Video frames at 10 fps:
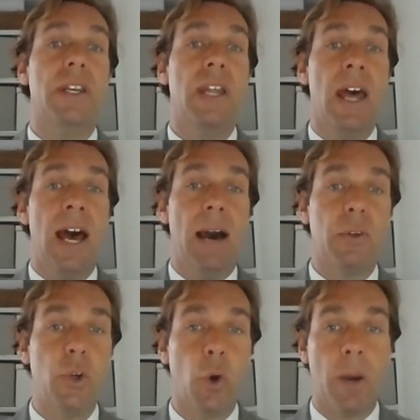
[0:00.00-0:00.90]
and I will
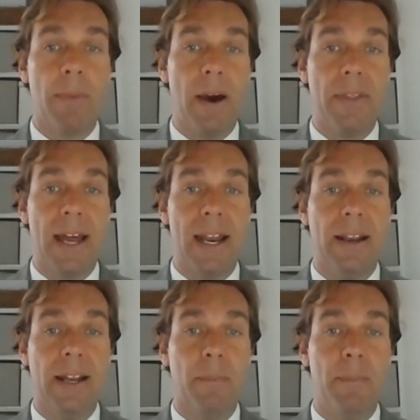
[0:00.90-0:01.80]
talk about that a
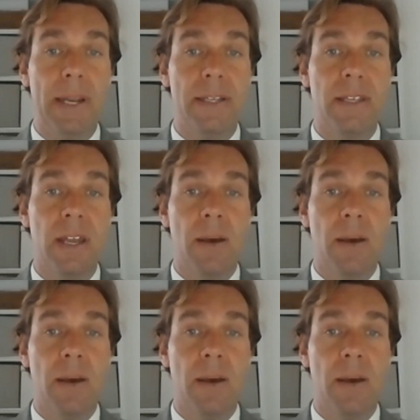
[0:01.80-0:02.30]
little bit